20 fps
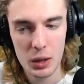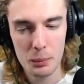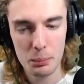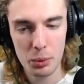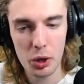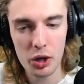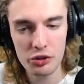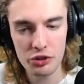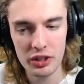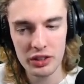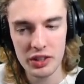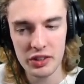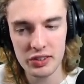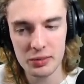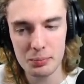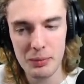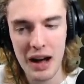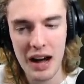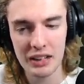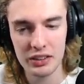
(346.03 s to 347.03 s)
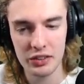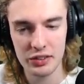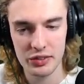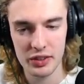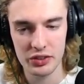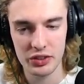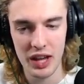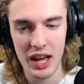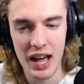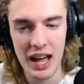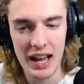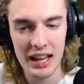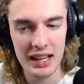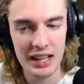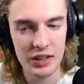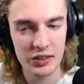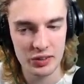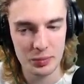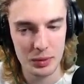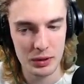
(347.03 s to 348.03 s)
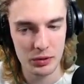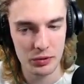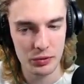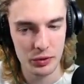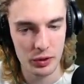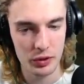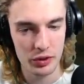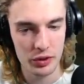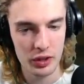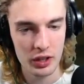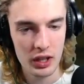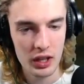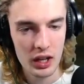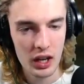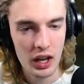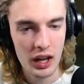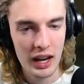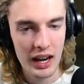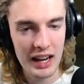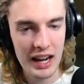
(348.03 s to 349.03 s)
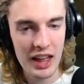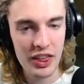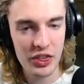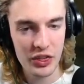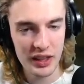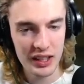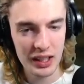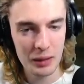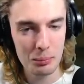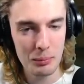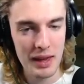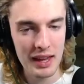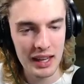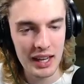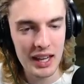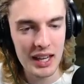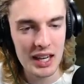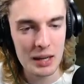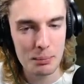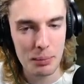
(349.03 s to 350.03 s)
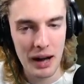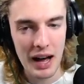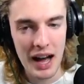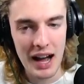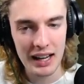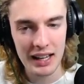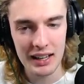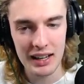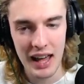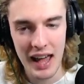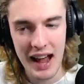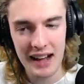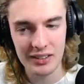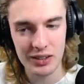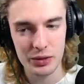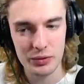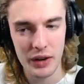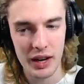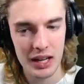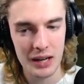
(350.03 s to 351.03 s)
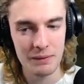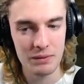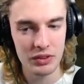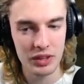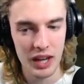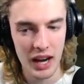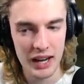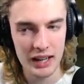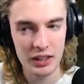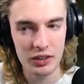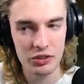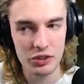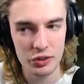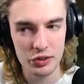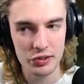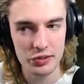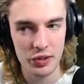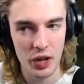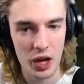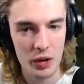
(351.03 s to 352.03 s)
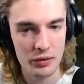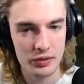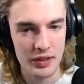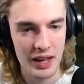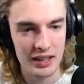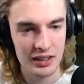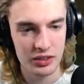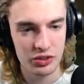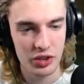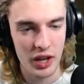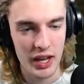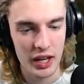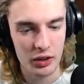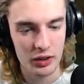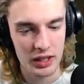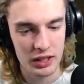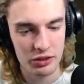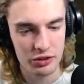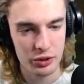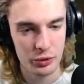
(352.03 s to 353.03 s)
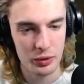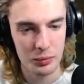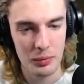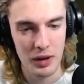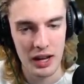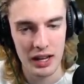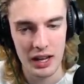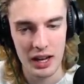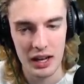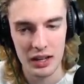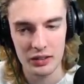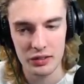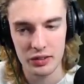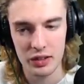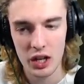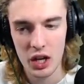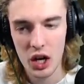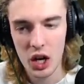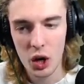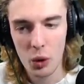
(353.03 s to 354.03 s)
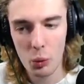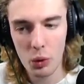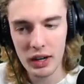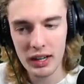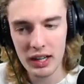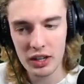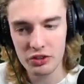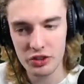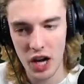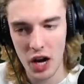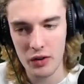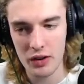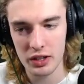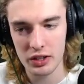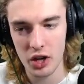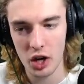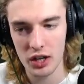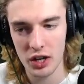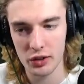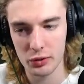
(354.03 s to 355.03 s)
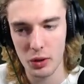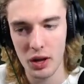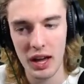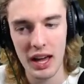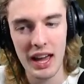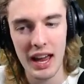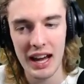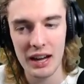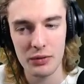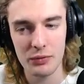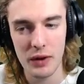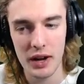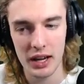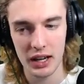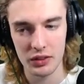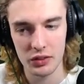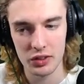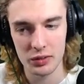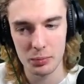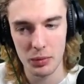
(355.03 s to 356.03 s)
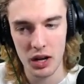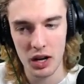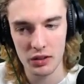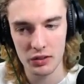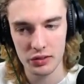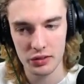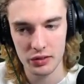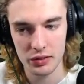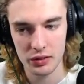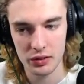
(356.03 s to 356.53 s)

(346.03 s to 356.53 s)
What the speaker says: pushing this mod just the tiniest bit further, and I think making it a pocket active item kind of just solves that entire issue in my eyes. We're gonna Chariot card here as well. I hate fighting this boss.